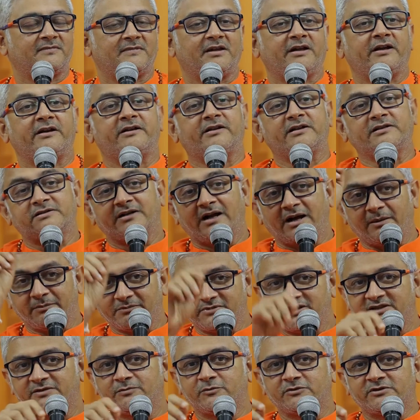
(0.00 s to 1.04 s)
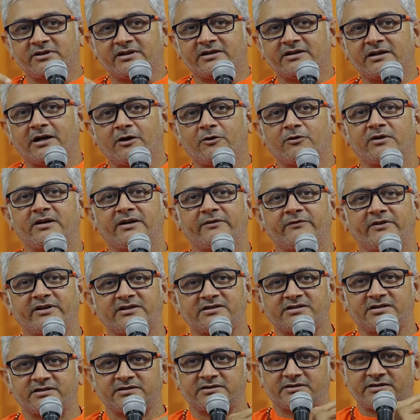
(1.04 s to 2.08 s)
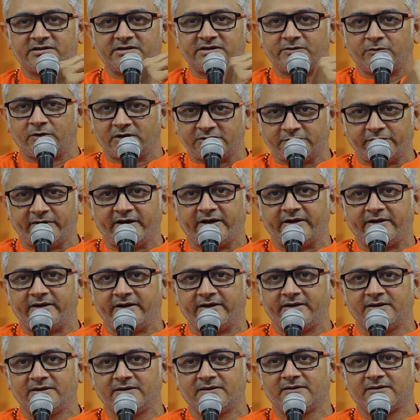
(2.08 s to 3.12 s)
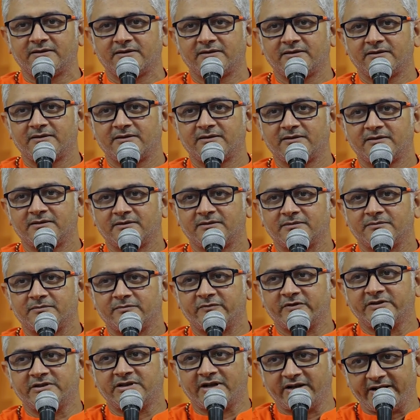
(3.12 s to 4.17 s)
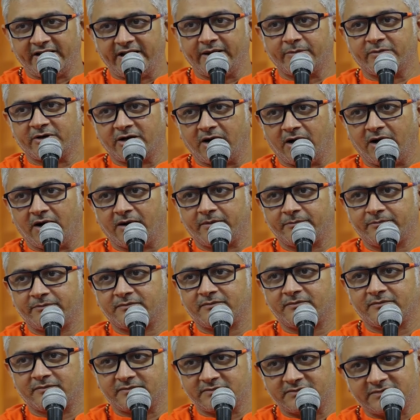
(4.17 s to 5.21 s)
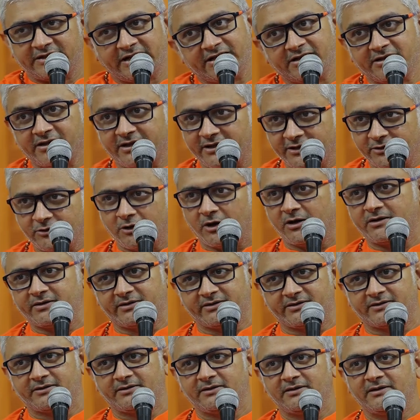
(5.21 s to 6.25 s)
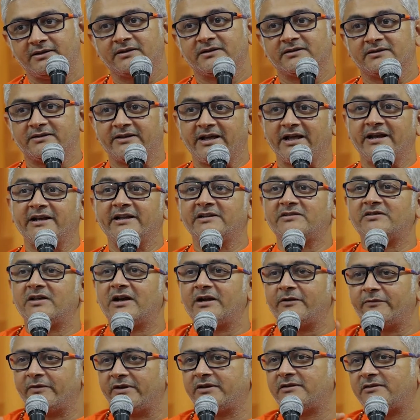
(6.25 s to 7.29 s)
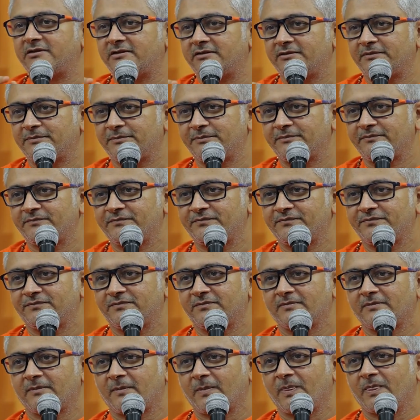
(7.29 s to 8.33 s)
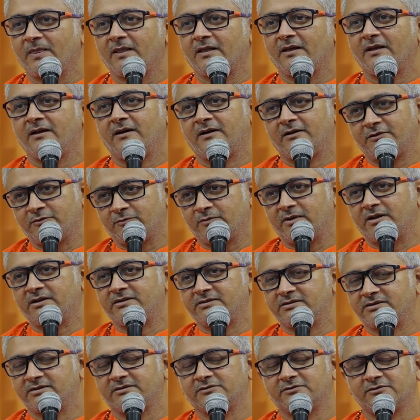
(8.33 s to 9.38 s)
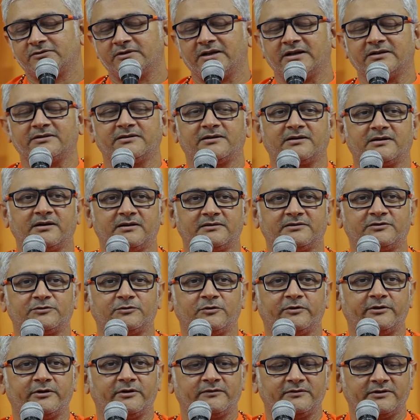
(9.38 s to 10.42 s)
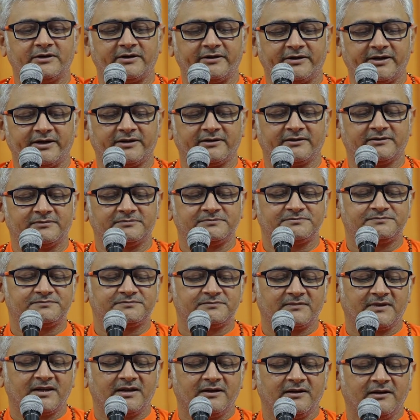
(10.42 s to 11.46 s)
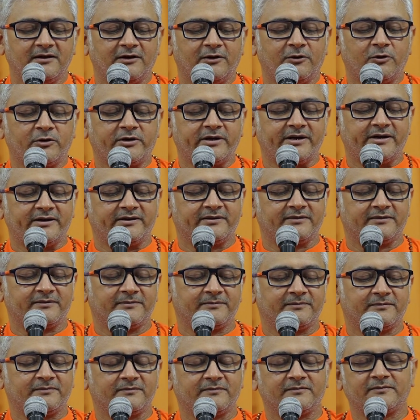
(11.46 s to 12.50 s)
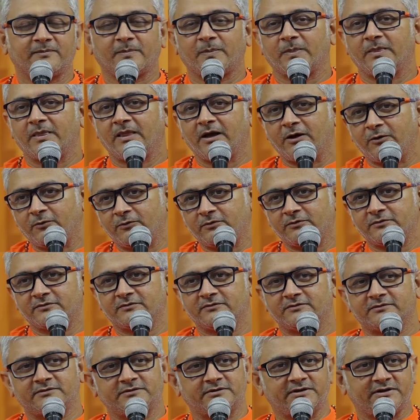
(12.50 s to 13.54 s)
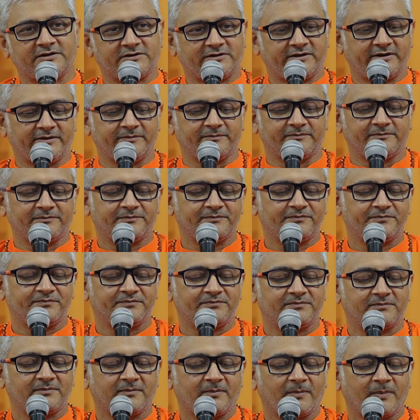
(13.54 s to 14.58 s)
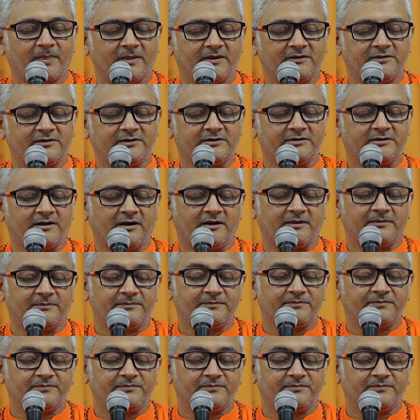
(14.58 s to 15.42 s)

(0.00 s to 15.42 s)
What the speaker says: It is Ramji's mudrika only which she was wearing with the name Ram. Then he got it. Then he sent with Hanumanji. So that's the story of the ring. Okay, now this team. Sita.